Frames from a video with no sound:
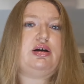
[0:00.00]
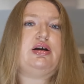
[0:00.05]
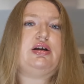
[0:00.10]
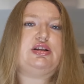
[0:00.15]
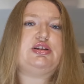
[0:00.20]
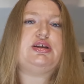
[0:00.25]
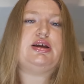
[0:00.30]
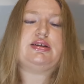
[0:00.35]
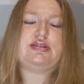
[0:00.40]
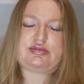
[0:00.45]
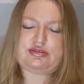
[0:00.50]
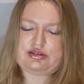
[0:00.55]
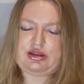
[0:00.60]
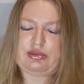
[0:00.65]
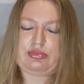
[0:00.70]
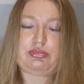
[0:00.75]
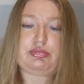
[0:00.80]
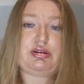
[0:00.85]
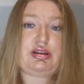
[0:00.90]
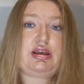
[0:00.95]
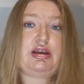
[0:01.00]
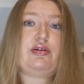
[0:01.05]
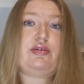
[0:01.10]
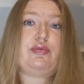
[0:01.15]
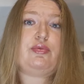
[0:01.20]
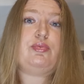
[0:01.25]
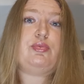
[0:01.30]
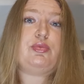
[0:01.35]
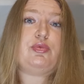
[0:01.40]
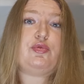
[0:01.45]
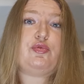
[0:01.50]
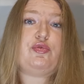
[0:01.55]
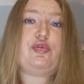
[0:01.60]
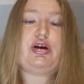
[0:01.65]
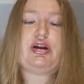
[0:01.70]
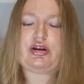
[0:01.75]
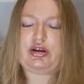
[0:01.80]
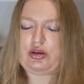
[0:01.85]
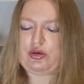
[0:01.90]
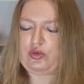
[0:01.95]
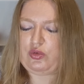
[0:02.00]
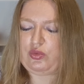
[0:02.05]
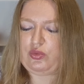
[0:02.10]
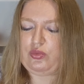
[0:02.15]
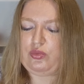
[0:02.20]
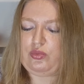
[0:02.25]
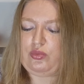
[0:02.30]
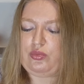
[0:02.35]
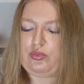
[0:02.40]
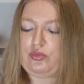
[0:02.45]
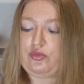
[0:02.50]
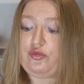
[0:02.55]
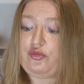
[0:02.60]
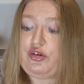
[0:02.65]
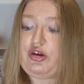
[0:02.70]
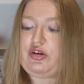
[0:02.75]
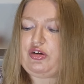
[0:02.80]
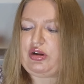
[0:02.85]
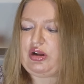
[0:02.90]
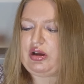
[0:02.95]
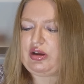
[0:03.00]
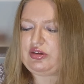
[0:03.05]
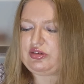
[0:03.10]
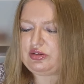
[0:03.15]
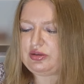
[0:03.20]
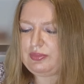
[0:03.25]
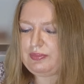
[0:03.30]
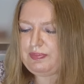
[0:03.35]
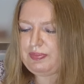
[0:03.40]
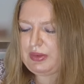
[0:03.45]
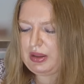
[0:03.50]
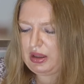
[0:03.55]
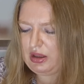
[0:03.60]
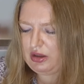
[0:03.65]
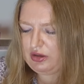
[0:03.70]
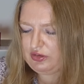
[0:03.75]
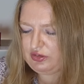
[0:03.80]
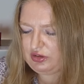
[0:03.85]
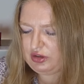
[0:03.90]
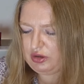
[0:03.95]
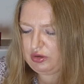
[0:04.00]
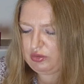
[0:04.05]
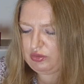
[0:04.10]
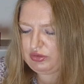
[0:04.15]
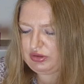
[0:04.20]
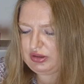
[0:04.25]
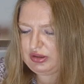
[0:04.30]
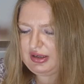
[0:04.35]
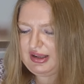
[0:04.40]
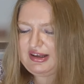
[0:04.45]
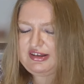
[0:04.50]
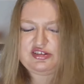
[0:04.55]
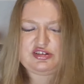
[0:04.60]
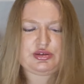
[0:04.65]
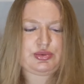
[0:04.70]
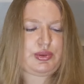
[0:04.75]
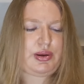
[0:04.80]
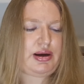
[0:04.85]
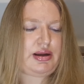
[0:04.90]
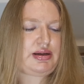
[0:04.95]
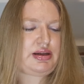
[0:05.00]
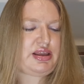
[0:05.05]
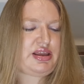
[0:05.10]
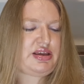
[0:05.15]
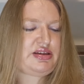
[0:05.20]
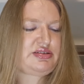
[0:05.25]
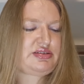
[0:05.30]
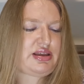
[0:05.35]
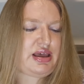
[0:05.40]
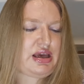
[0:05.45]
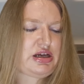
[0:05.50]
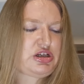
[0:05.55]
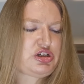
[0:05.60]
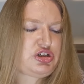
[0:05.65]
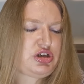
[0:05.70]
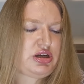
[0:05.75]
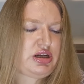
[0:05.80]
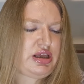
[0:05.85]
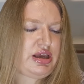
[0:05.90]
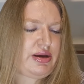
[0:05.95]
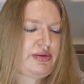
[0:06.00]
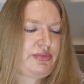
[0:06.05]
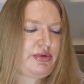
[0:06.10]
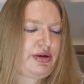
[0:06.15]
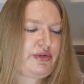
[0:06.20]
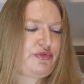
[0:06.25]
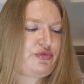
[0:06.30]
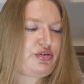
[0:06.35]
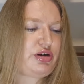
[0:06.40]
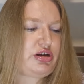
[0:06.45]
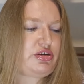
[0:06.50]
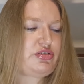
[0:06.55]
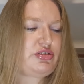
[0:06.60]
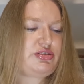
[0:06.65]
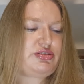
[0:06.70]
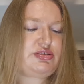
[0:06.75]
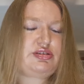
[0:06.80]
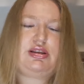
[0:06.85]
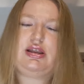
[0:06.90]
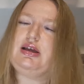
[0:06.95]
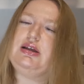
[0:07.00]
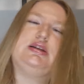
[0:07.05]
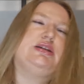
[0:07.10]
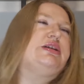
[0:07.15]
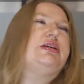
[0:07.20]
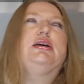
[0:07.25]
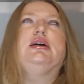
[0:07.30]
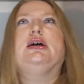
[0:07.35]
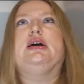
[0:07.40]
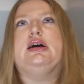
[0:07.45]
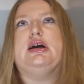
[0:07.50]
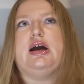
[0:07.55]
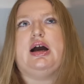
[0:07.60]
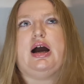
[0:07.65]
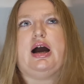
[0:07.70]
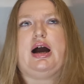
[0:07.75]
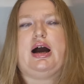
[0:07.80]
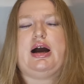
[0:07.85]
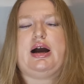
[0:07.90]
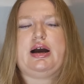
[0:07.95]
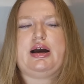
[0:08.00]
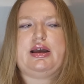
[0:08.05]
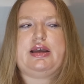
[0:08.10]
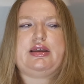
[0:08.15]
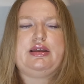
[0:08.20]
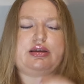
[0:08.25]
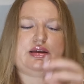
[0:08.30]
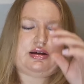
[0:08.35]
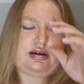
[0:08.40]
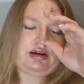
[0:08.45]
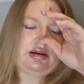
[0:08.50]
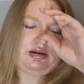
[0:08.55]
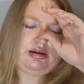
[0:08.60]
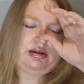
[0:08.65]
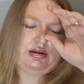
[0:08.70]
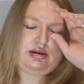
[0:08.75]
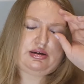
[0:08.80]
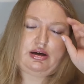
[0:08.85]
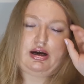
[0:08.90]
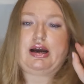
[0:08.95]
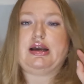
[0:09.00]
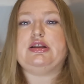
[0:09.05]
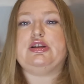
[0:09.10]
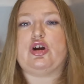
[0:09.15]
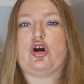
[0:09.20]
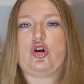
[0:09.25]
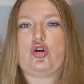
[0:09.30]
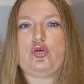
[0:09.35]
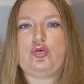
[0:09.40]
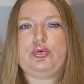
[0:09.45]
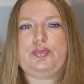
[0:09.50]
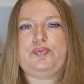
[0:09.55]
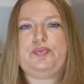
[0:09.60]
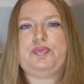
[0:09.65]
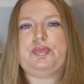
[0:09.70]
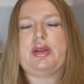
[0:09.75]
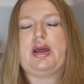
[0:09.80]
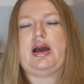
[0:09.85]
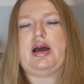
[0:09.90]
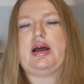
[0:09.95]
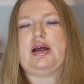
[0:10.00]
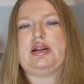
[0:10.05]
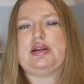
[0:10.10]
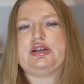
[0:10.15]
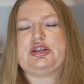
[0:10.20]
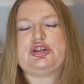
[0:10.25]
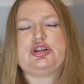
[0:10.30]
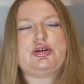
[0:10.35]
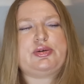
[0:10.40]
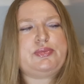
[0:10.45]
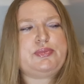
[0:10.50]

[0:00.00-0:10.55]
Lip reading: test them. They are very, very nice. So the next one is actually a fragrance that I know, and